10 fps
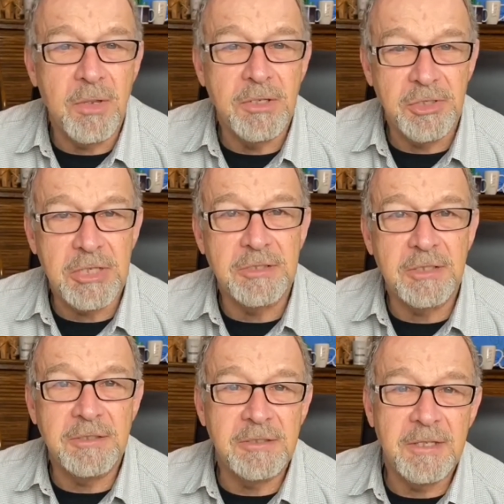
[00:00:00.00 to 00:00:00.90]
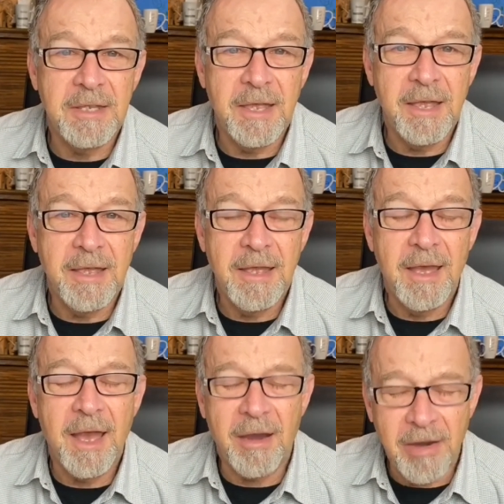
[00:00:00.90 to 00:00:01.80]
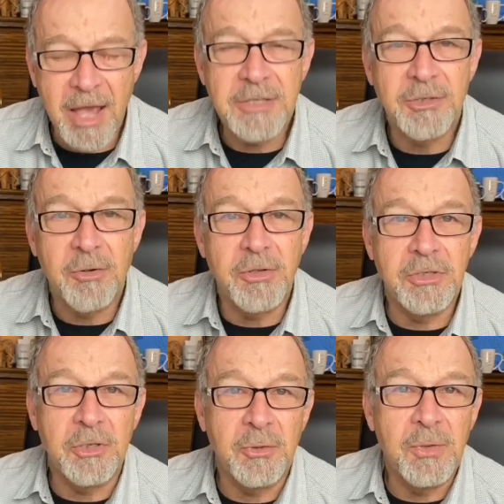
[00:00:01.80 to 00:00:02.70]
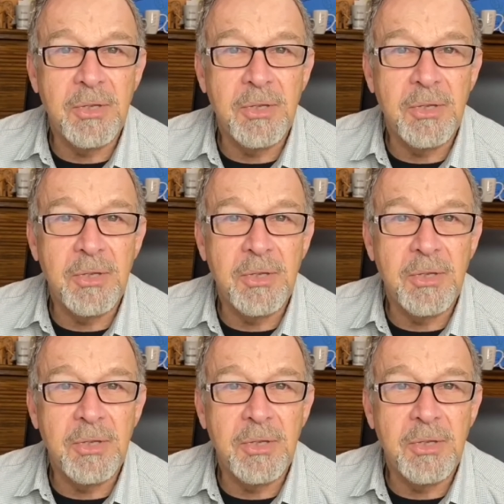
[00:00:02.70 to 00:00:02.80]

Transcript: Jesus. Our eyes are on you.